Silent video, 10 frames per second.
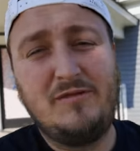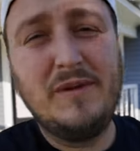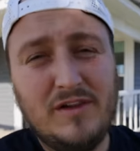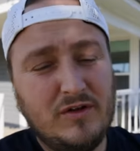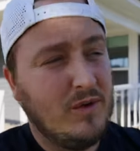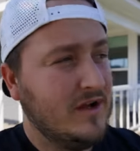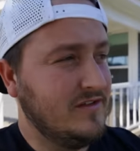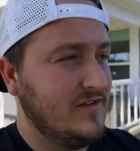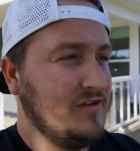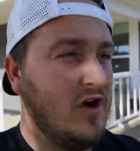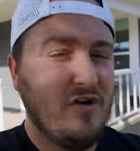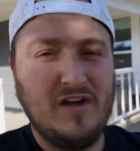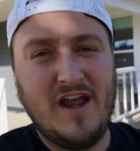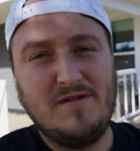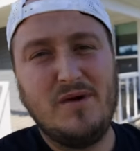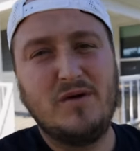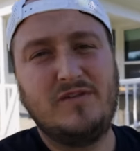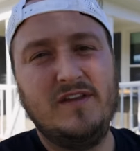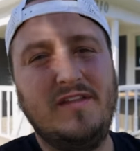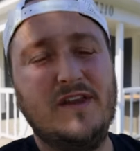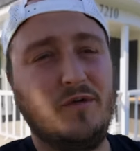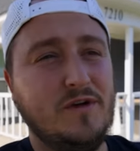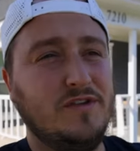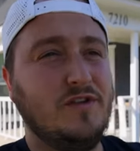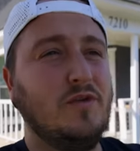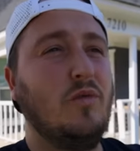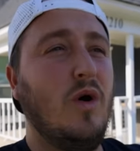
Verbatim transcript: It's been a little while since Colin and I posted the original